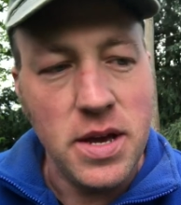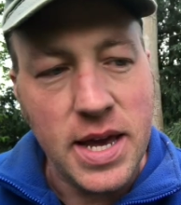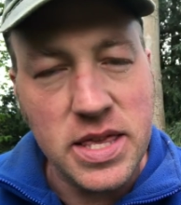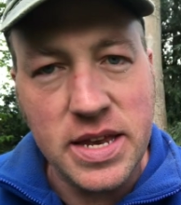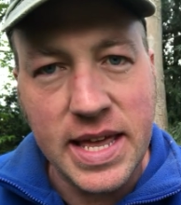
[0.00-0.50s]

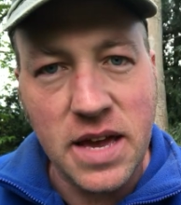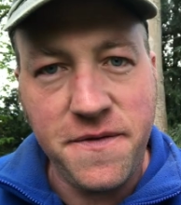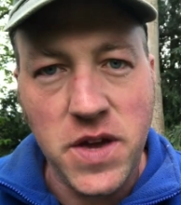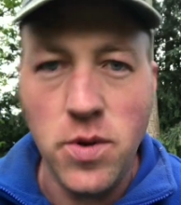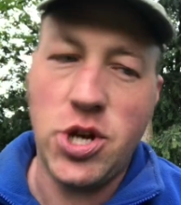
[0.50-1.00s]
in the near
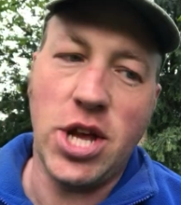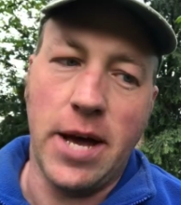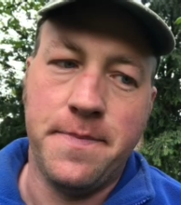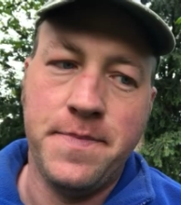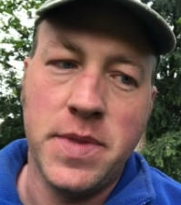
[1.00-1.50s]
future.
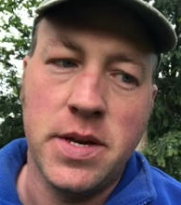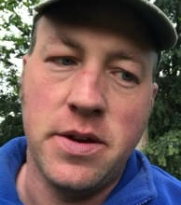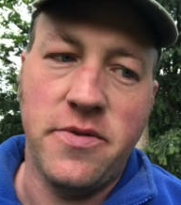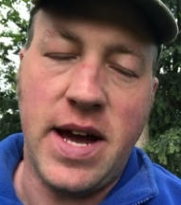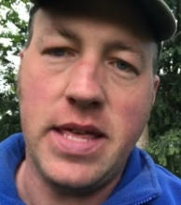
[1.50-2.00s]

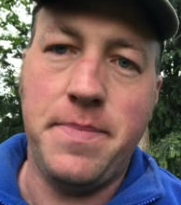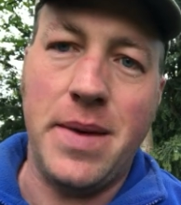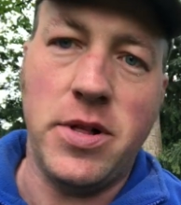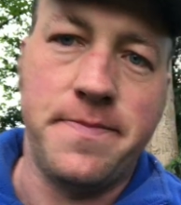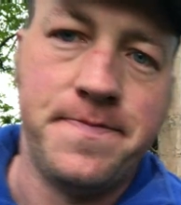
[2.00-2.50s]
Right then,
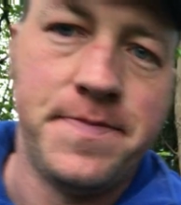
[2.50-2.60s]
Pebble,